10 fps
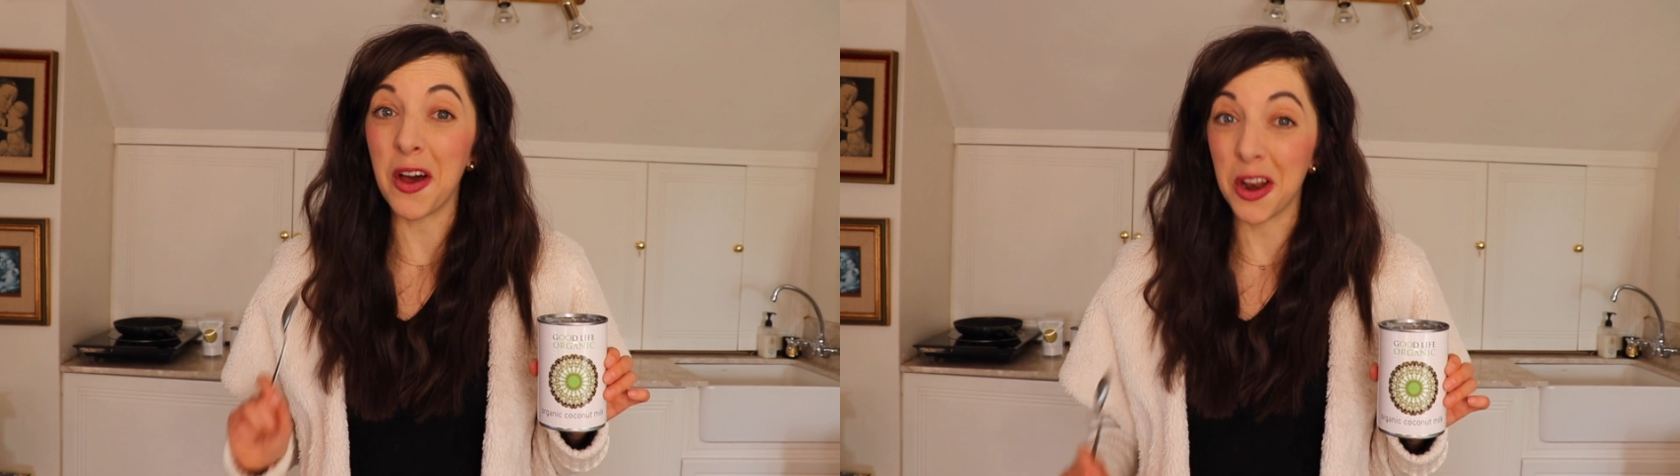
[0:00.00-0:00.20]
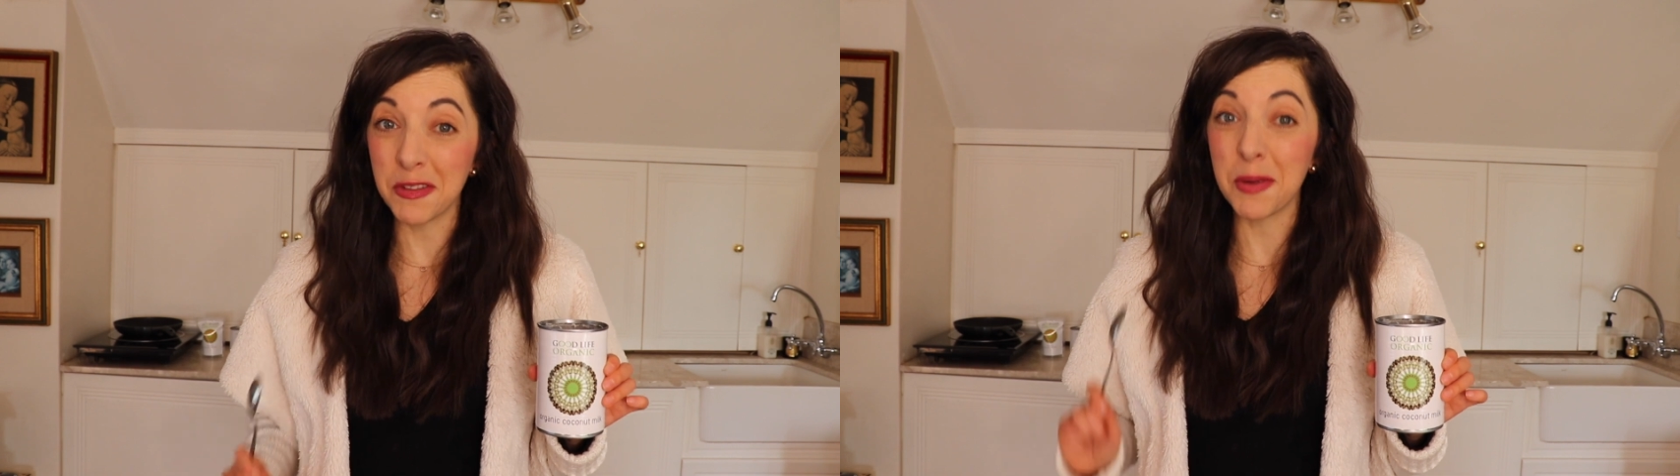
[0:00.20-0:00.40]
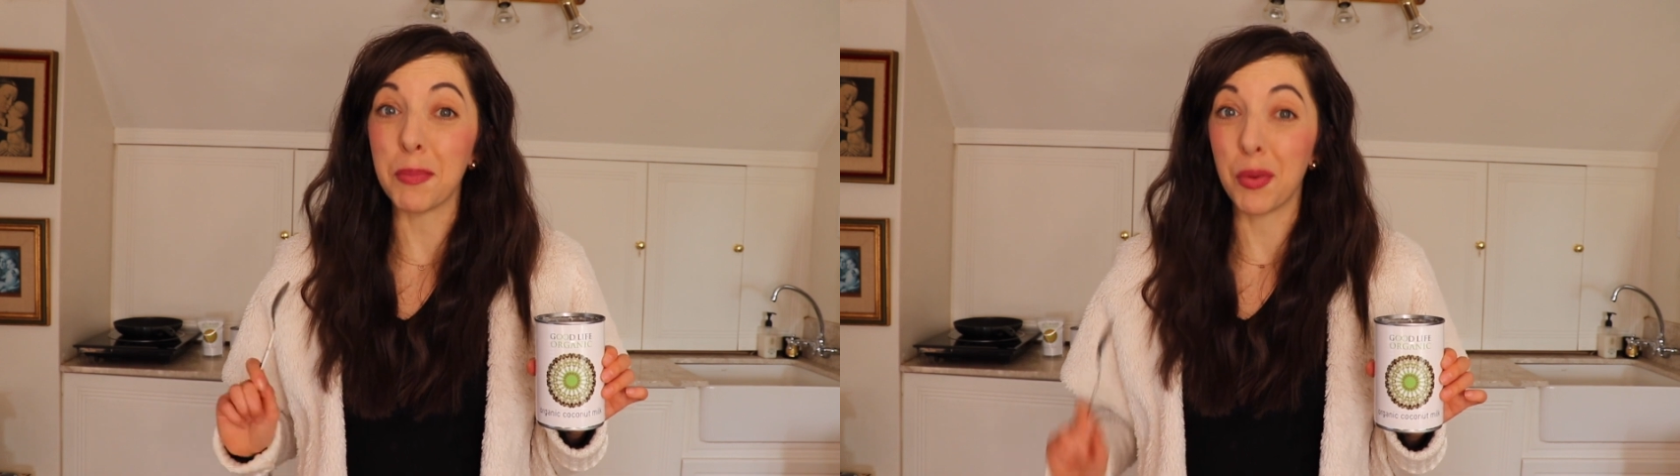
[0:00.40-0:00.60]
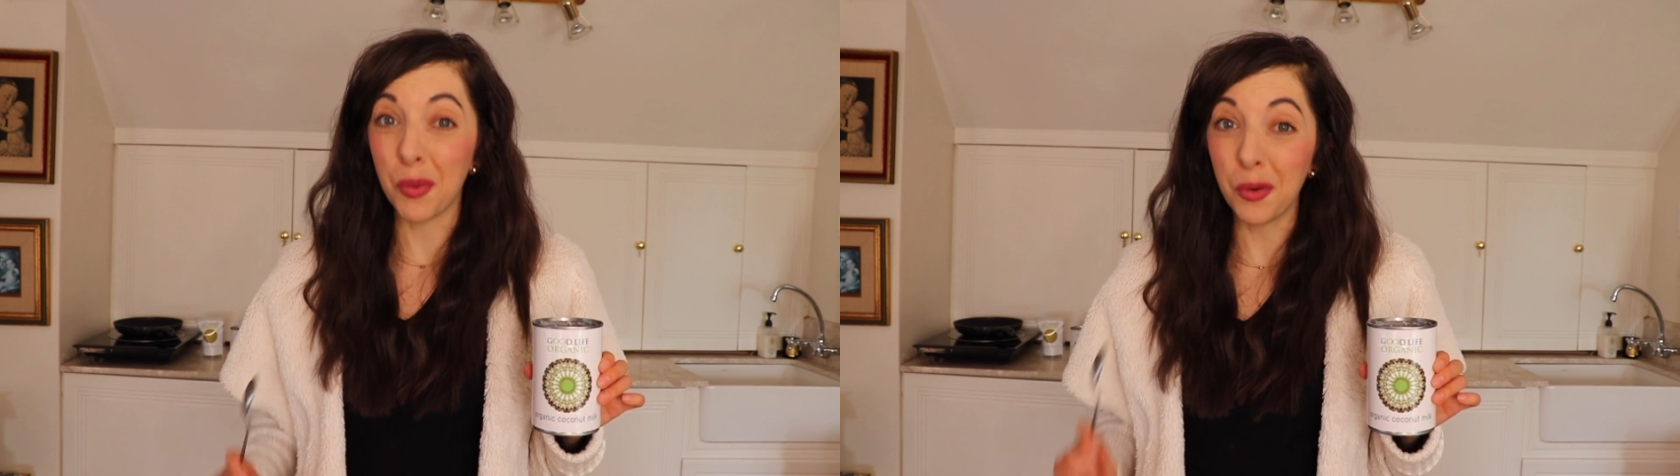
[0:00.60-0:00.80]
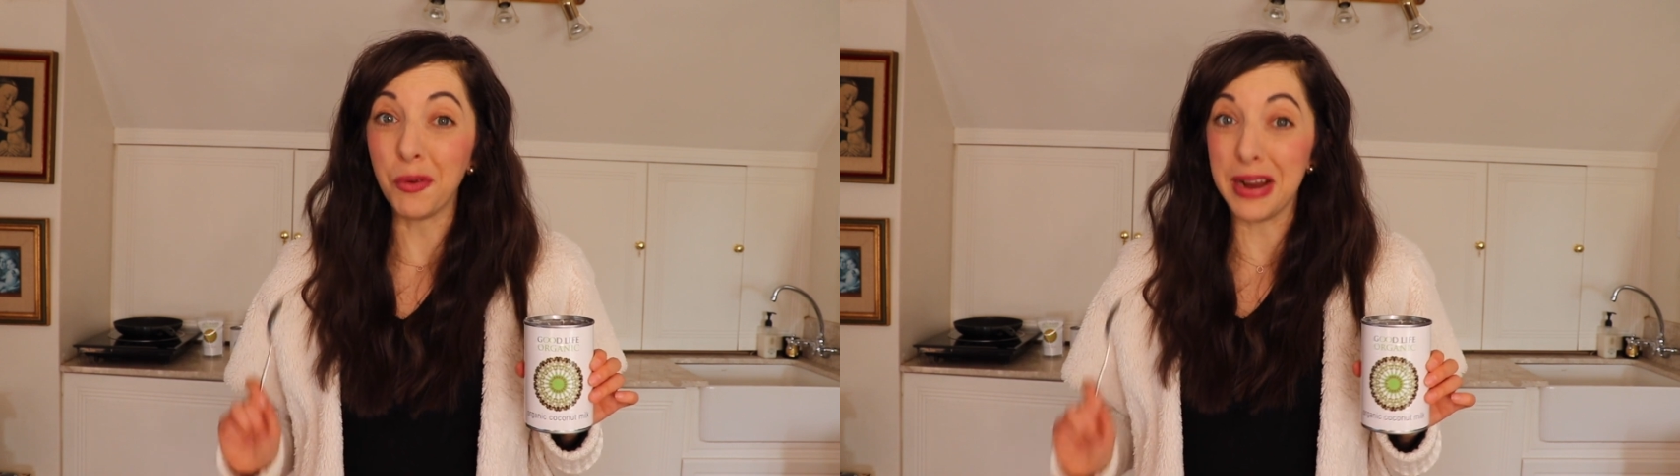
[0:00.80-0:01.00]
Oliver
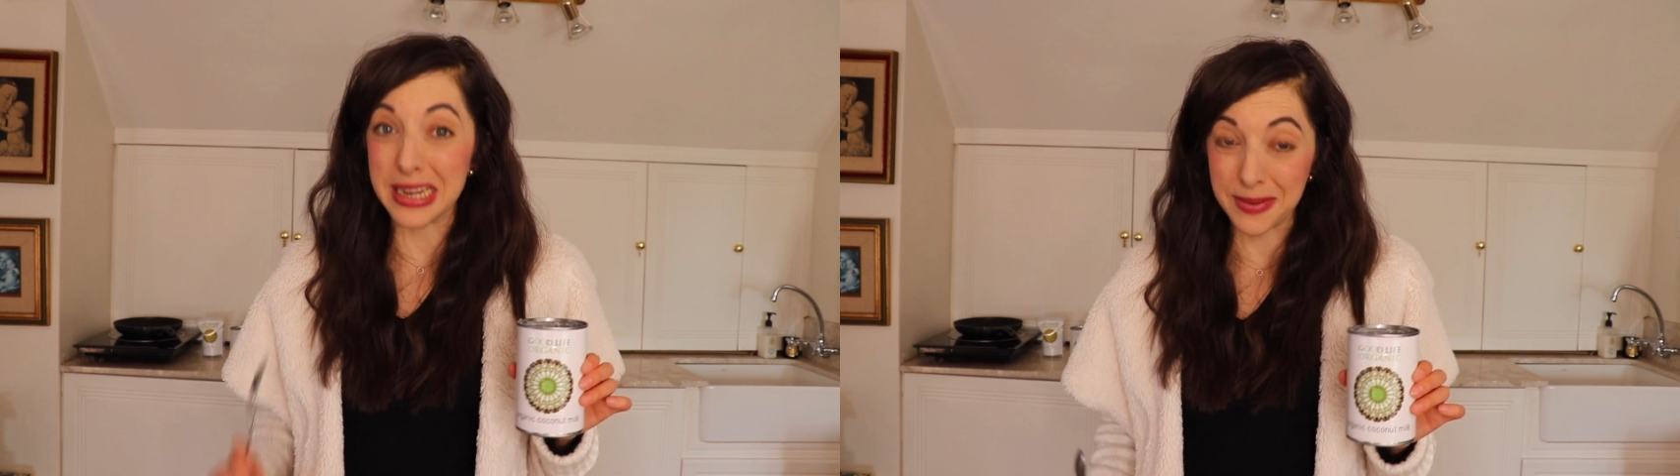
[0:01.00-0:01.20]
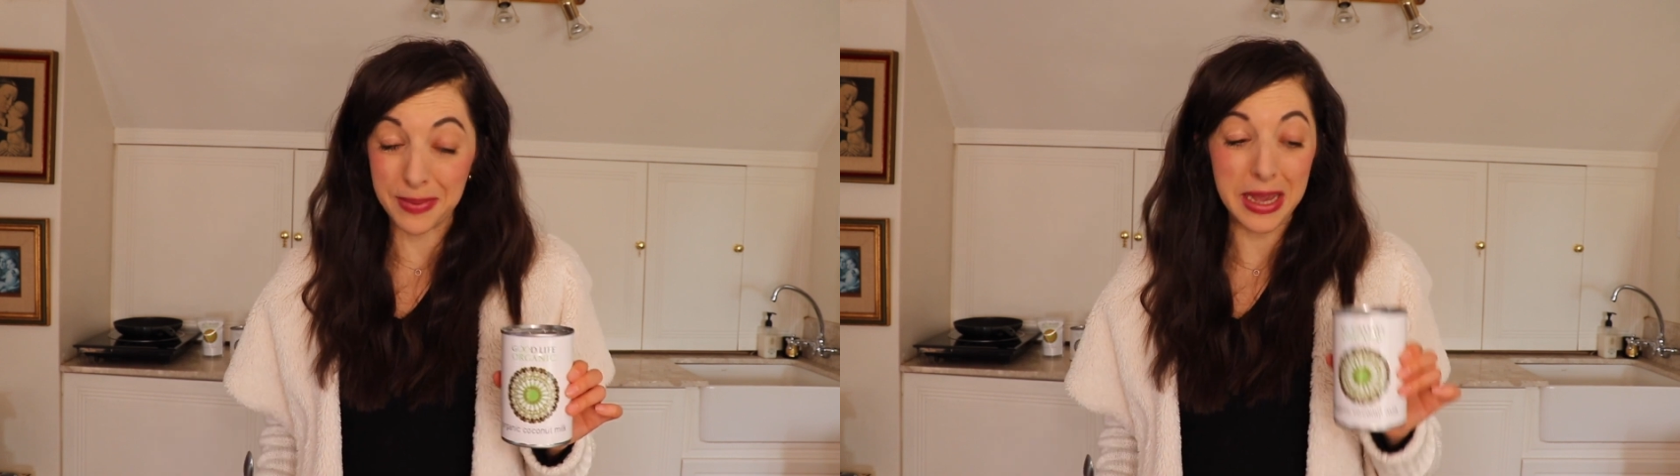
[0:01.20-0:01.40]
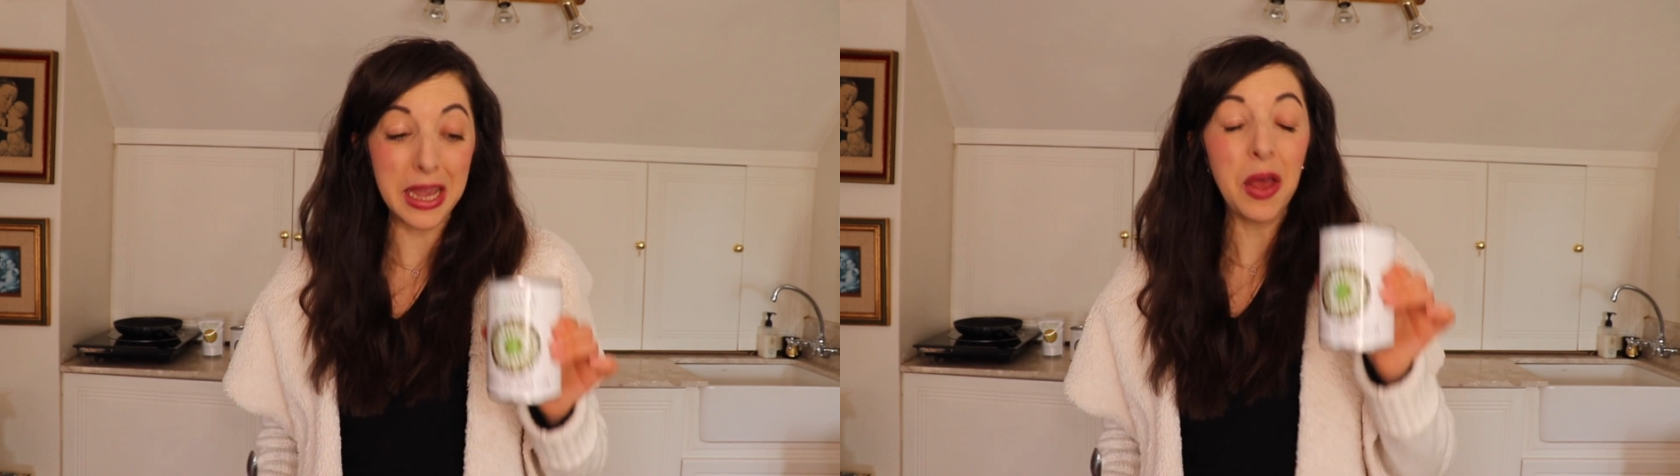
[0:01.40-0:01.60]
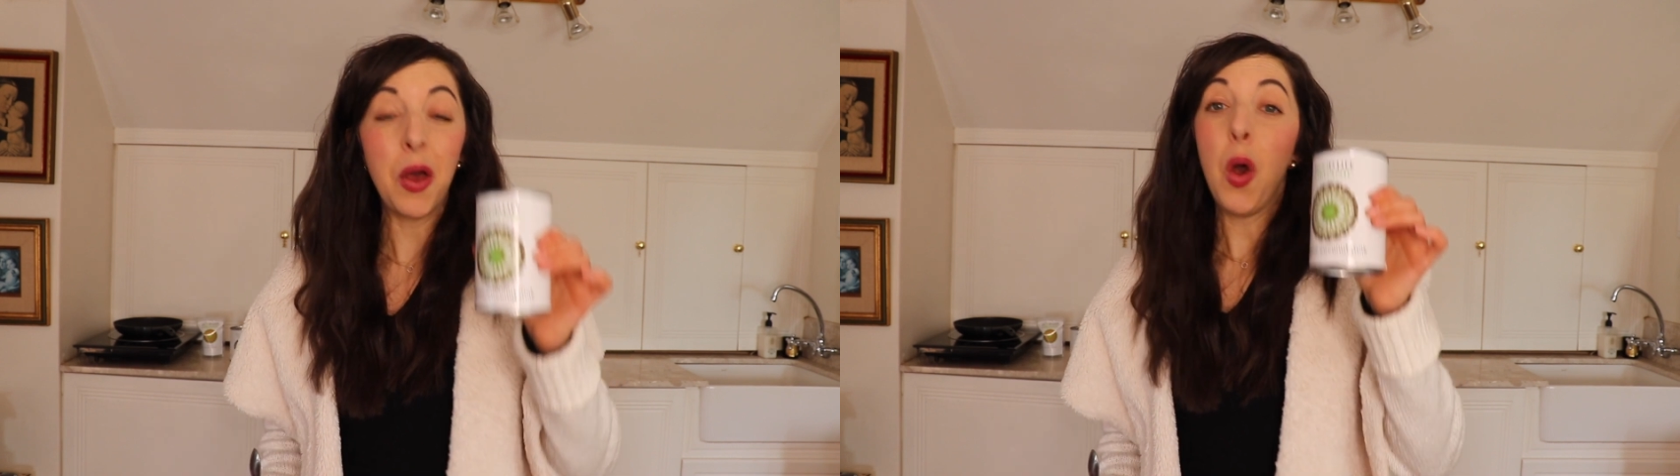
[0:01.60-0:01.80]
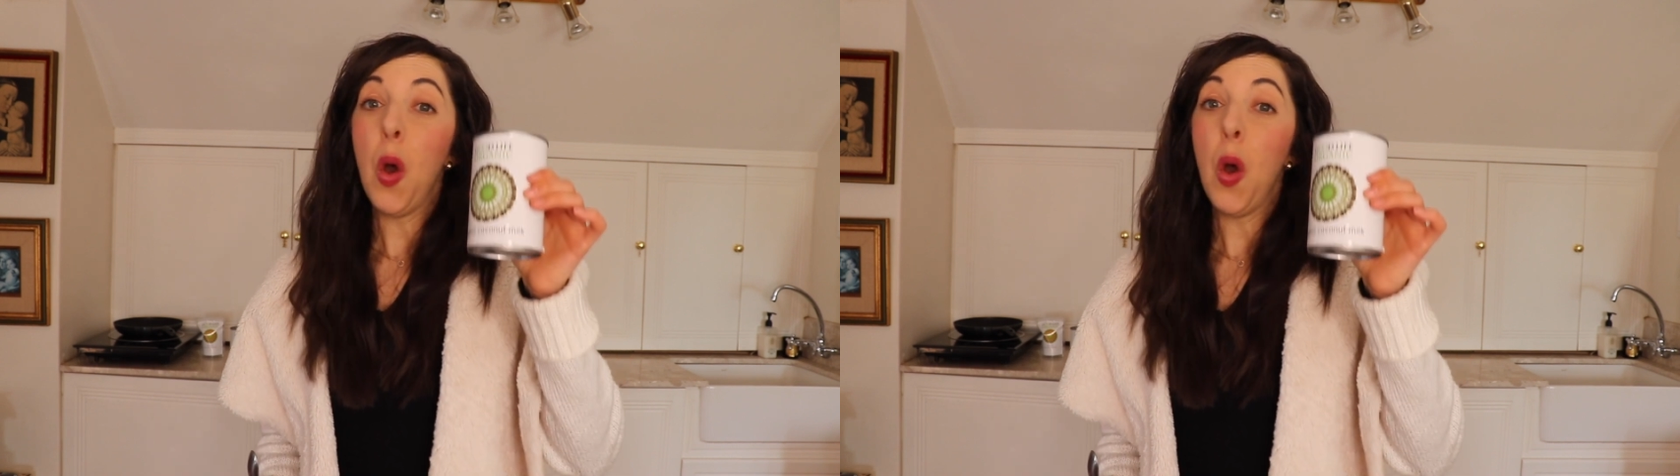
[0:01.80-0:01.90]
prawn recipe